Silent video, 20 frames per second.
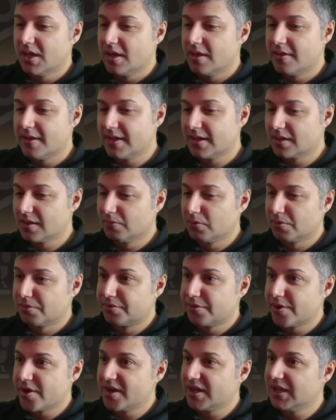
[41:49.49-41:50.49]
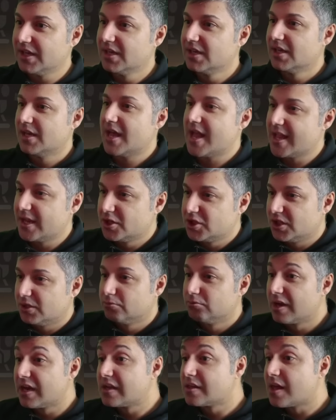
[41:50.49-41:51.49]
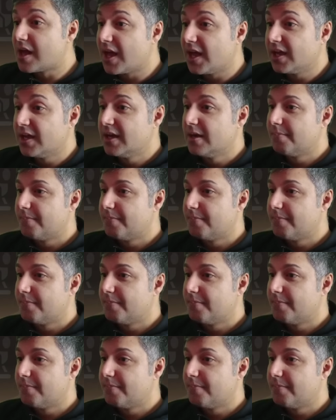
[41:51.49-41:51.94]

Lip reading: Then at level 30, Energy Relay.